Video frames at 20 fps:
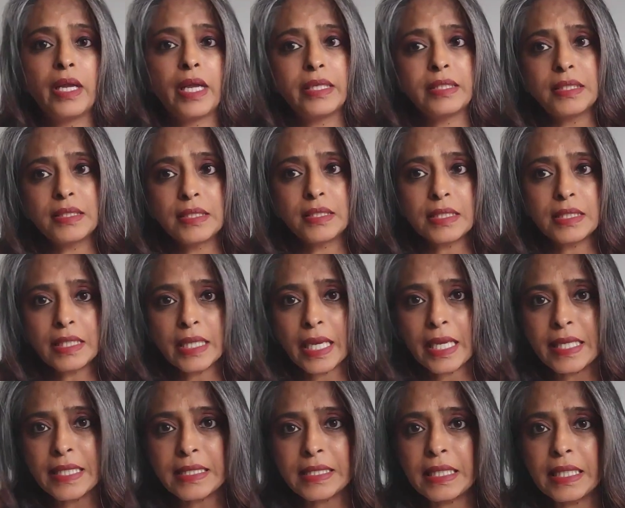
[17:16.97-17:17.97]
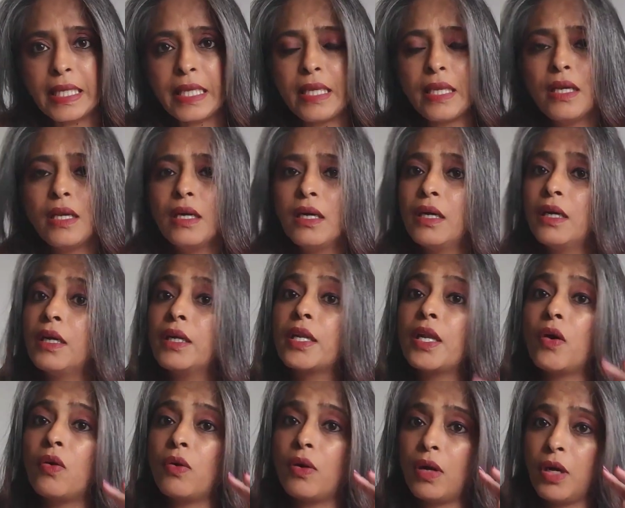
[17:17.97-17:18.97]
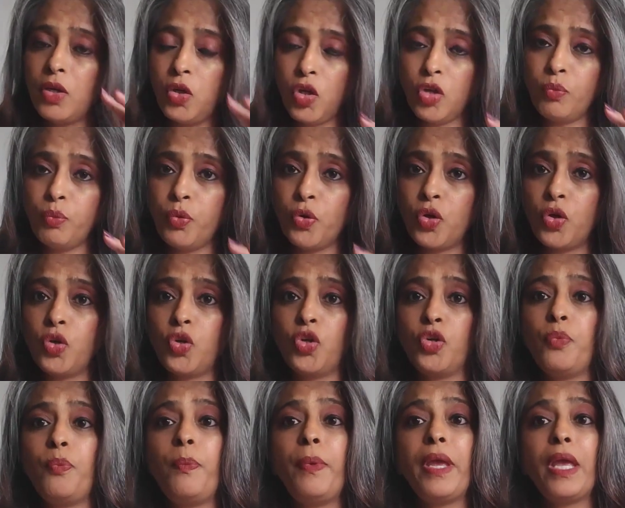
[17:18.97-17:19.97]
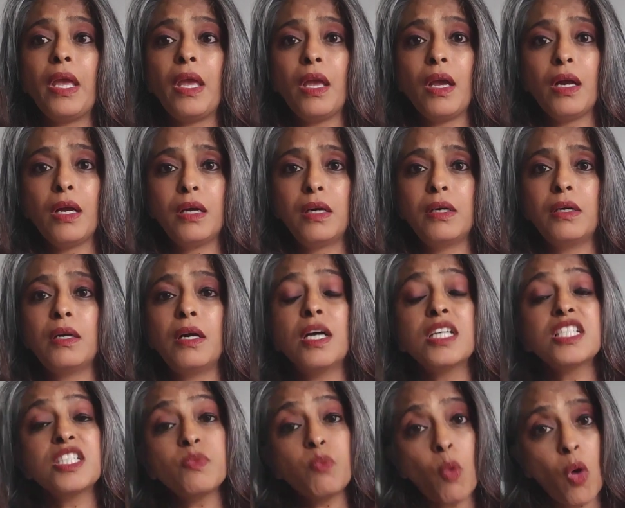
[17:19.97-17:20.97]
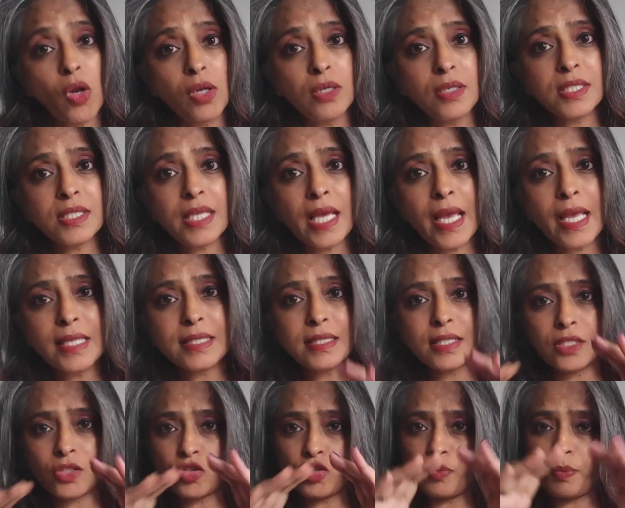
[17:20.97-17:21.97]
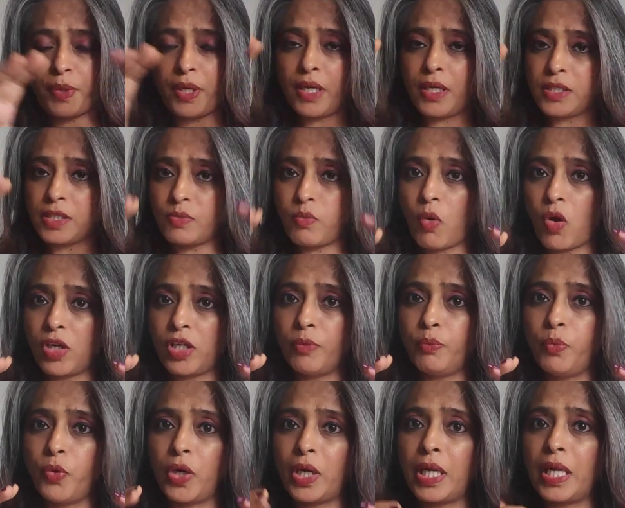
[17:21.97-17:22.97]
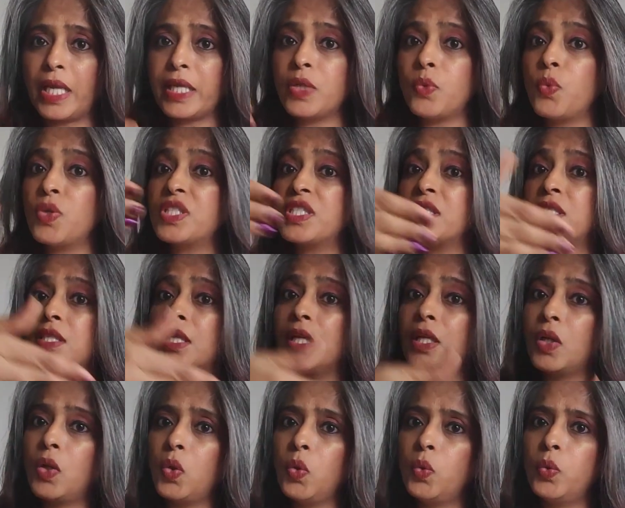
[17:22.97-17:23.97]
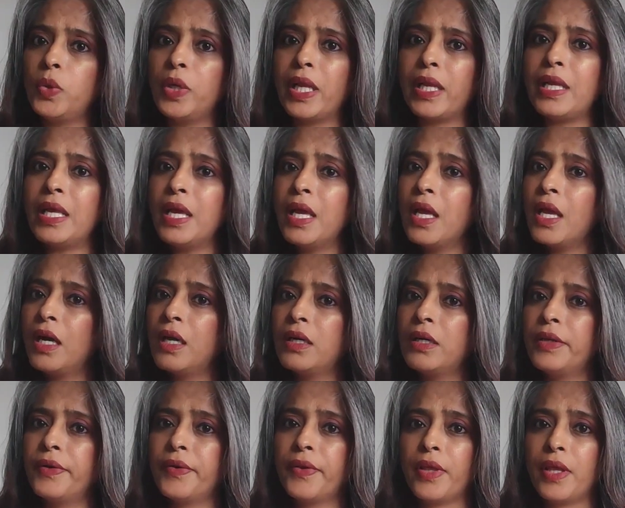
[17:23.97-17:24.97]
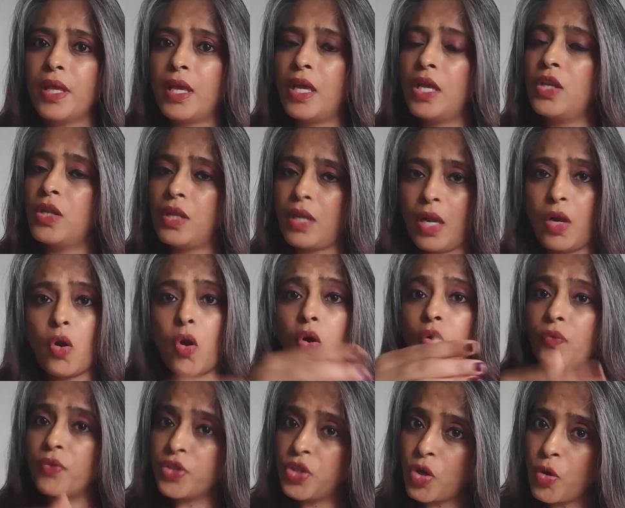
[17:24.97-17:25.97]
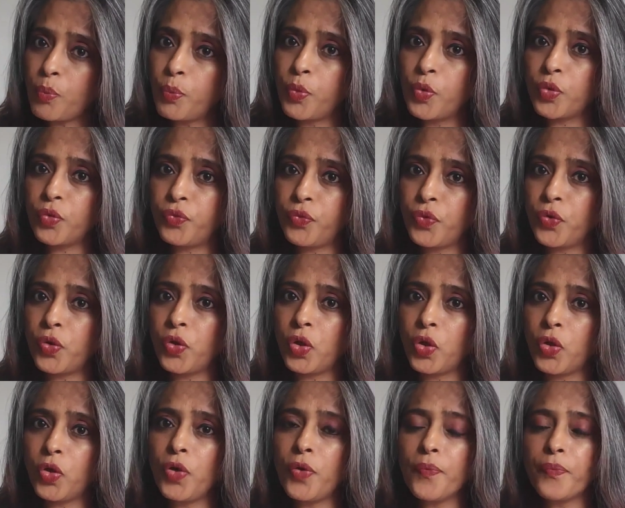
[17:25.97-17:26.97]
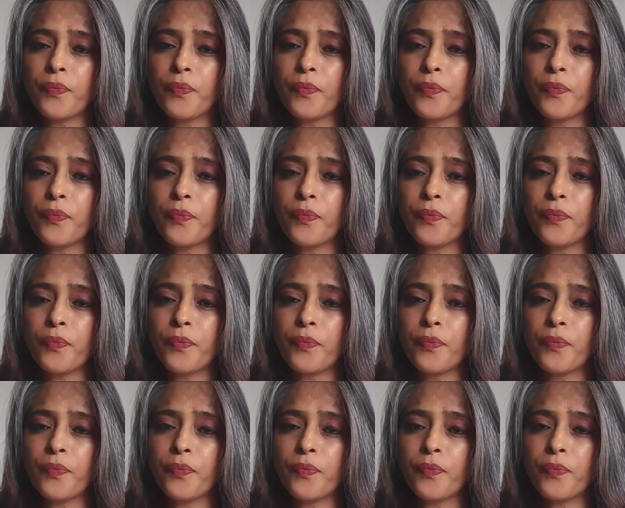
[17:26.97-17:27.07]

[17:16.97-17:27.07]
edit it nicely. Now a lookbook could be a smaller size, it could be a smaller booklet which is included along with your portfolio.